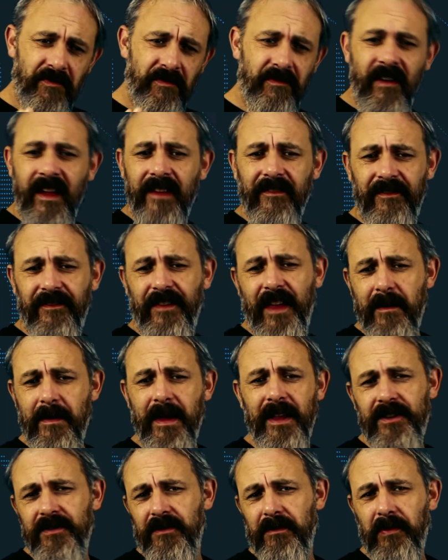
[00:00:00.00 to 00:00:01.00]
Great
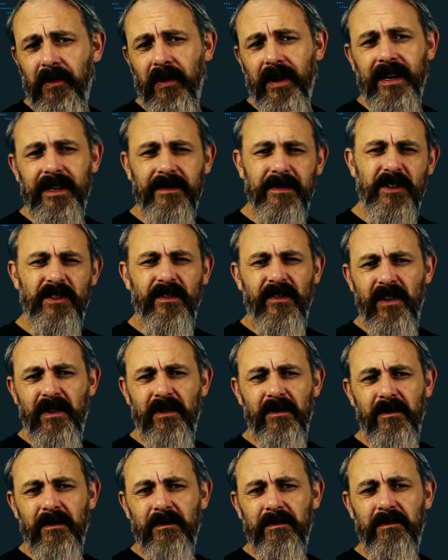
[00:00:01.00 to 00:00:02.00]
theming to a point, especially if
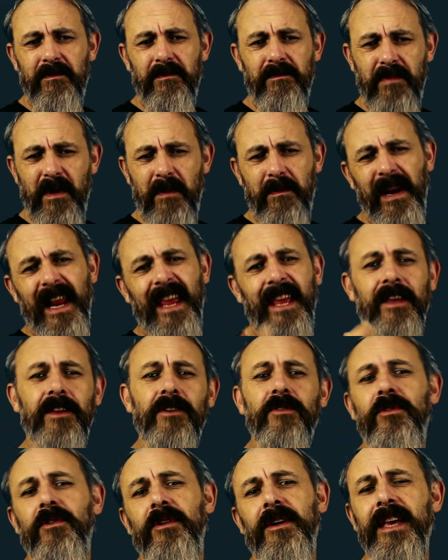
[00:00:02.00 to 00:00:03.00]
you babbling
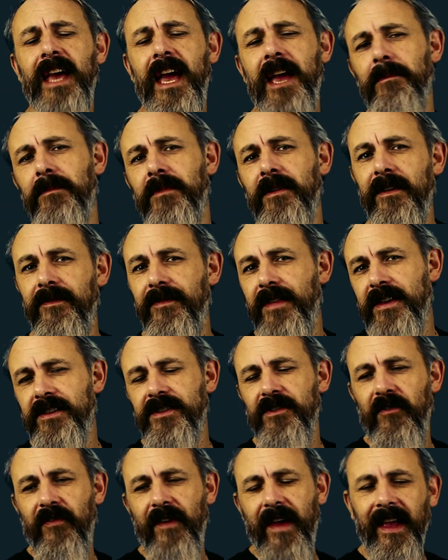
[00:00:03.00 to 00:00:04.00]
your game, if
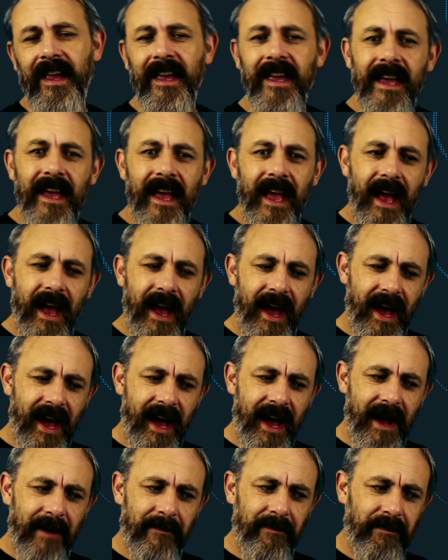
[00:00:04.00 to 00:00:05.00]
that's your thing.
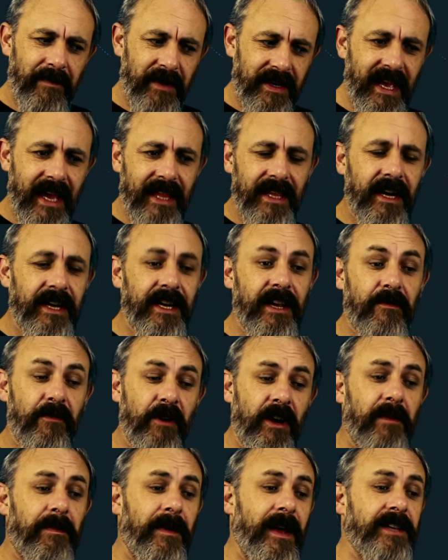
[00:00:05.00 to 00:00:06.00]
But yeah, the idea of
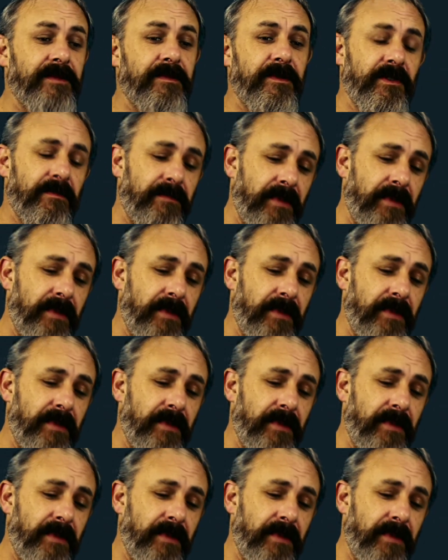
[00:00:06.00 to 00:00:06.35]
worker placement, you're